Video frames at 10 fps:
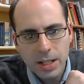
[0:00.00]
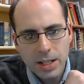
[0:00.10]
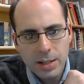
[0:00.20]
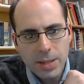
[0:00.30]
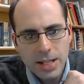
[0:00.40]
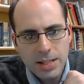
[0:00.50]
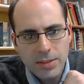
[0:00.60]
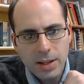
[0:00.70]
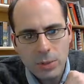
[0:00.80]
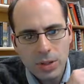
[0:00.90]
In the past,
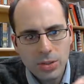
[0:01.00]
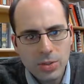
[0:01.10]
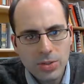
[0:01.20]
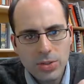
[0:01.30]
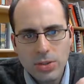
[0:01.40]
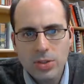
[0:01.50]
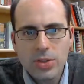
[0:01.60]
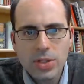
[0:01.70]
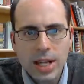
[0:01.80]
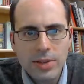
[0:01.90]
I've had one or two
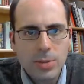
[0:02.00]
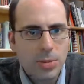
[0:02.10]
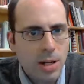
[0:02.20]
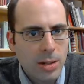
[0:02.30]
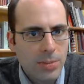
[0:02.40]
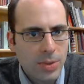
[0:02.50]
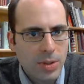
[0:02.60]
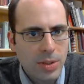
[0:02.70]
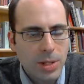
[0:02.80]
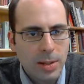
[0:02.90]
students have some problems
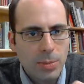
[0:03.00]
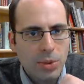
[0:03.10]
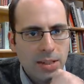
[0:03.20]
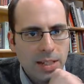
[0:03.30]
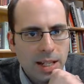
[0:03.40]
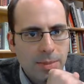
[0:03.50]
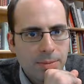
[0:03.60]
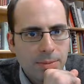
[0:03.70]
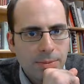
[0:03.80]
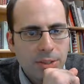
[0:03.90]
with the Blackboard
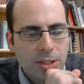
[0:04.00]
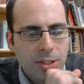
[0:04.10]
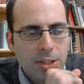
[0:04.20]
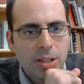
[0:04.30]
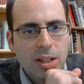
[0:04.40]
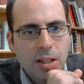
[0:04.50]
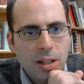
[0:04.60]
exam function,